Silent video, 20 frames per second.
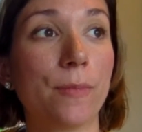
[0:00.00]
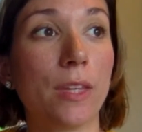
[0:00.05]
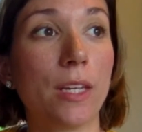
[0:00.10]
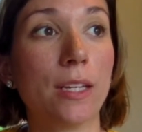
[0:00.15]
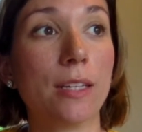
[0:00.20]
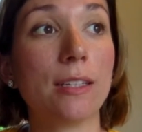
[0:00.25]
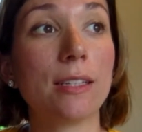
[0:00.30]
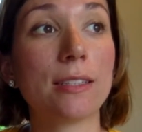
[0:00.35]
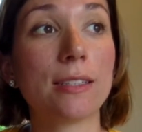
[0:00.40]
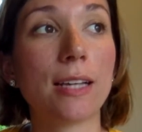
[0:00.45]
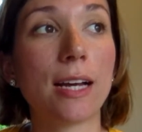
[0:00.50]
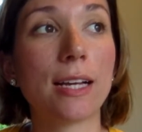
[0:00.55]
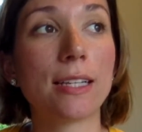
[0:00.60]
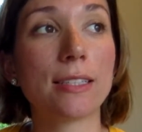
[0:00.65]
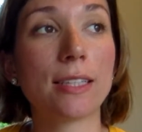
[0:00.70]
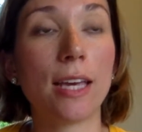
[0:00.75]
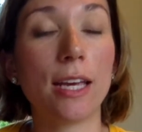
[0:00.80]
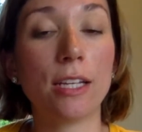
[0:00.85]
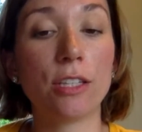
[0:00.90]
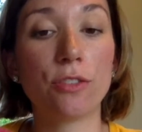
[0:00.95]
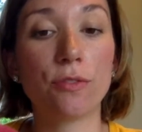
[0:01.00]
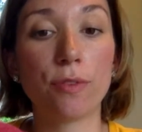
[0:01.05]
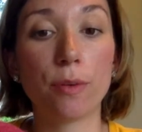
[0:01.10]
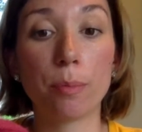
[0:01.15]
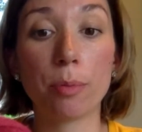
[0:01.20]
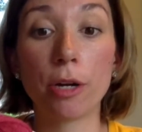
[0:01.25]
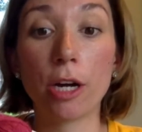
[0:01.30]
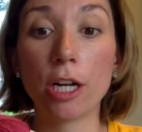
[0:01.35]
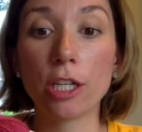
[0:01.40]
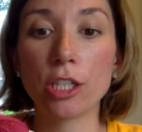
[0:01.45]
a size gauge for
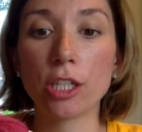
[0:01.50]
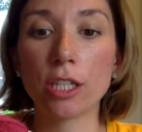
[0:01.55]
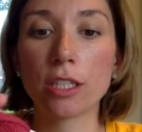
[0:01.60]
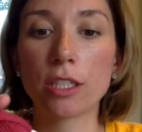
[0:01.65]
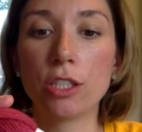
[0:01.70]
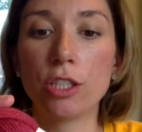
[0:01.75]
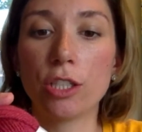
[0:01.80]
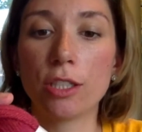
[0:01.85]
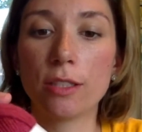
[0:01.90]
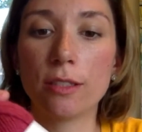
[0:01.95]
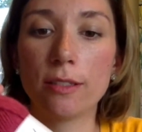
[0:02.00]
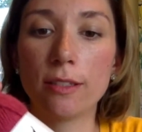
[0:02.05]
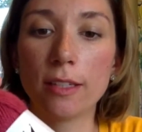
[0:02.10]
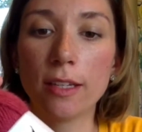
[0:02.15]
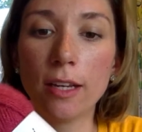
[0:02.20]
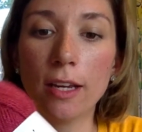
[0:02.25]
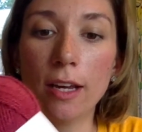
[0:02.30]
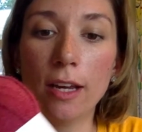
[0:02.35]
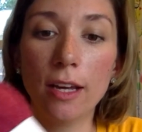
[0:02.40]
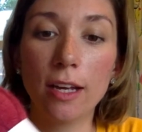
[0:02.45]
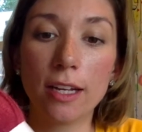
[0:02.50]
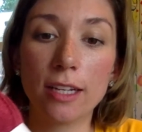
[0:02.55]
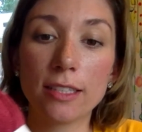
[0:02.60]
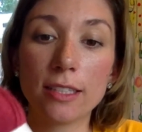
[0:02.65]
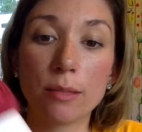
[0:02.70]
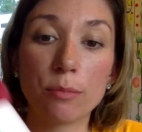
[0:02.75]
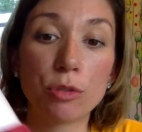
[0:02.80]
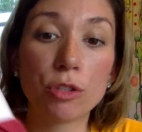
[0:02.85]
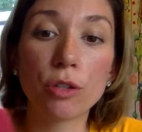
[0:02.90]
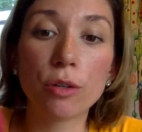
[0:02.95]
projects just because
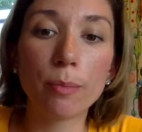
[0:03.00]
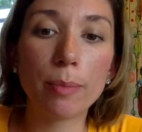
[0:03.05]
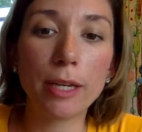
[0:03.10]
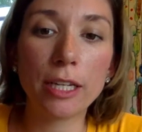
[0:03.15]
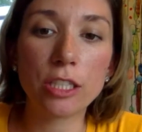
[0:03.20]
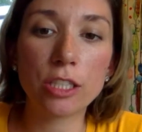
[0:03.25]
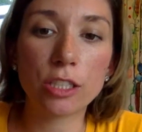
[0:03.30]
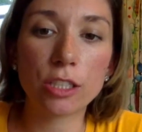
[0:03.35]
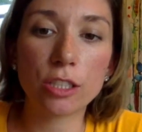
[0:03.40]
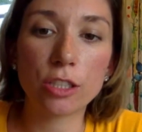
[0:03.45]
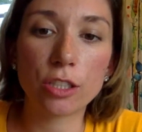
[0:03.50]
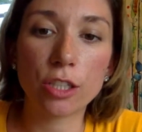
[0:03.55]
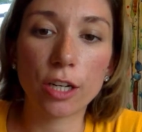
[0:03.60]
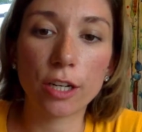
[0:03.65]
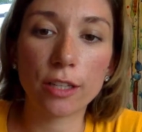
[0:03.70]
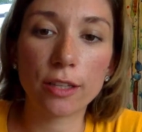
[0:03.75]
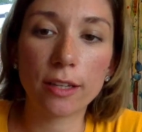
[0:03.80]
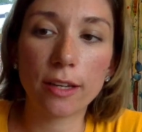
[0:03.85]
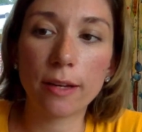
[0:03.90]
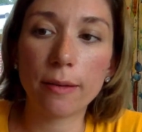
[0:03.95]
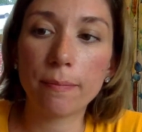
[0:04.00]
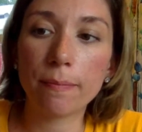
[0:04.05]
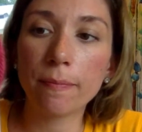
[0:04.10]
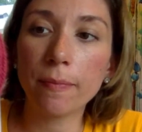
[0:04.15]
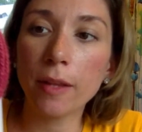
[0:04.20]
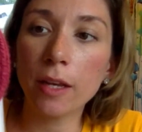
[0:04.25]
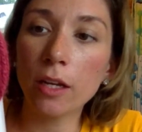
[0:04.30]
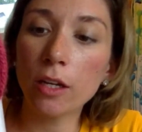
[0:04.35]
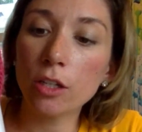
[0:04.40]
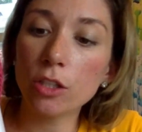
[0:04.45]
I'm so impatient to start them.
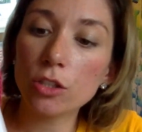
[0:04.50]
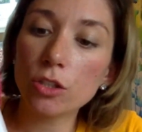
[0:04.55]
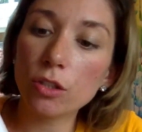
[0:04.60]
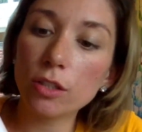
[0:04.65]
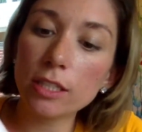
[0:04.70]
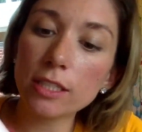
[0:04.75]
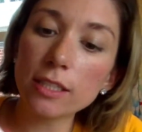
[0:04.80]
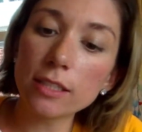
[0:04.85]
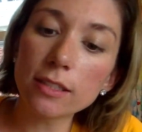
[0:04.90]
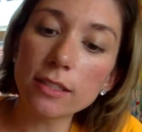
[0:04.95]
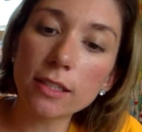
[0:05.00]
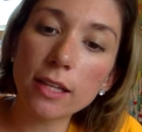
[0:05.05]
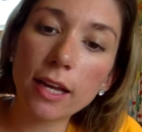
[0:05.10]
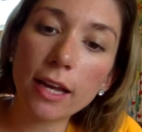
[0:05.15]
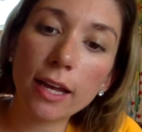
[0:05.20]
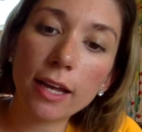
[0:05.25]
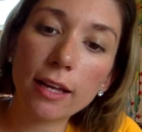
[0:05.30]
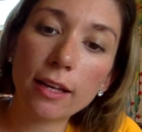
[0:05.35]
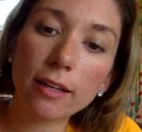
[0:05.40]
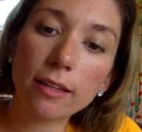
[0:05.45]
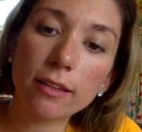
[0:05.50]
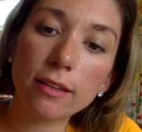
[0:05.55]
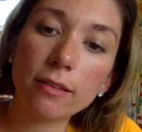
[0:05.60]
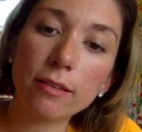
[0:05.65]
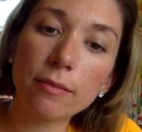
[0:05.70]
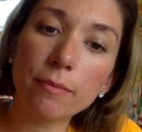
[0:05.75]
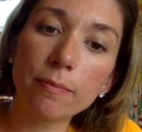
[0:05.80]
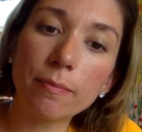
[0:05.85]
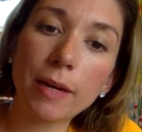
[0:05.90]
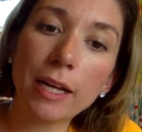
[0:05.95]
So this is like,
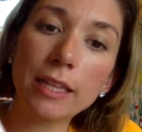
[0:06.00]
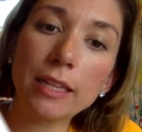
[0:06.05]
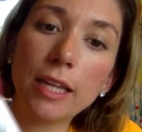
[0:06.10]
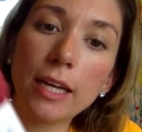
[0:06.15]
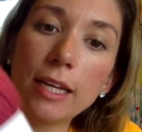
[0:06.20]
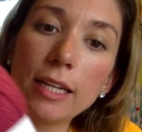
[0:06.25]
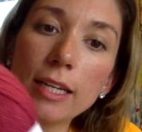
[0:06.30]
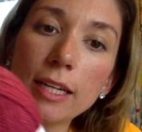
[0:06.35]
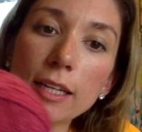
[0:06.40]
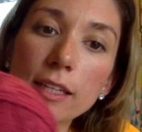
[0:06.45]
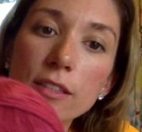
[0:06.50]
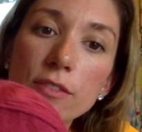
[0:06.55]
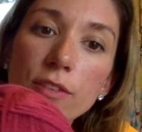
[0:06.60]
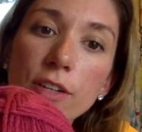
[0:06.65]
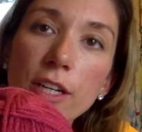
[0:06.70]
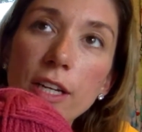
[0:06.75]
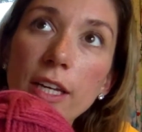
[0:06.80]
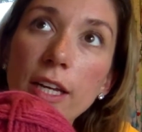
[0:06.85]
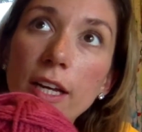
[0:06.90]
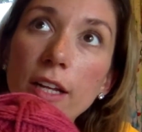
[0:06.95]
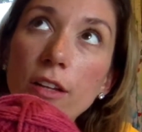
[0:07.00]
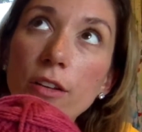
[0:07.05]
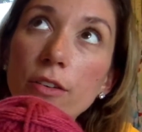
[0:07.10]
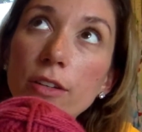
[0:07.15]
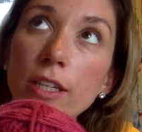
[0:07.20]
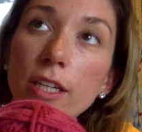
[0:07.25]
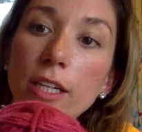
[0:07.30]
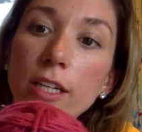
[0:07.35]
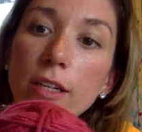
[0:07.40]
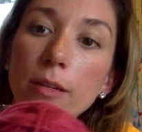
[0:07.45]
my lighting is very yellow in
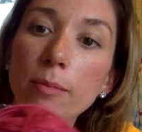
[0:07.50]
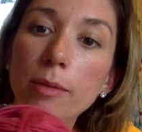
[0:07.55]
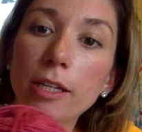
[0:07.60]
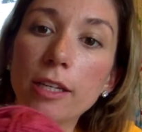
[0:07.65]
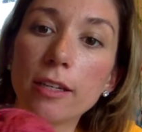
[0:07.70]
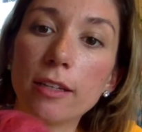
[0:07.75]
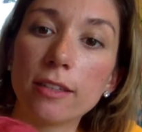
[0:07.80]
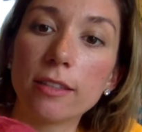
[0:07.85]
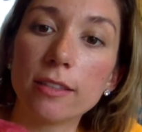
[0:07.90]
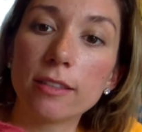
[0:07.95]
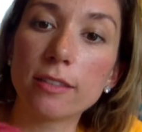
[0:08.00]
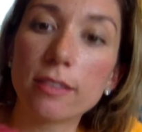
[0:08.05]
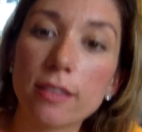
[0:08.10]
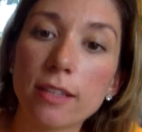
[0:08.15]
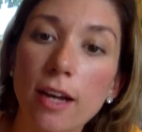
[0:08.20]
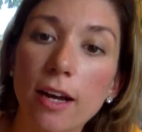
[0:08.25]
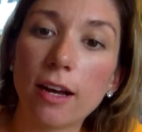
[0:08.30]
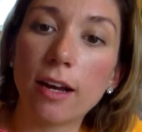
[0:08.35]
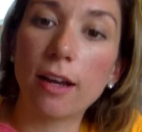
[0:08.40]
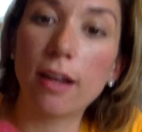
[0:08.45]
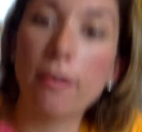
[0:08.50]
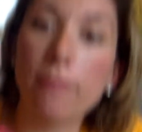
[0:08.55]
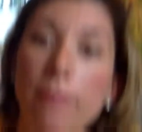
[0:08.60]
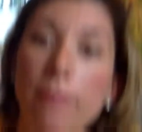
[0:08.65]
here because I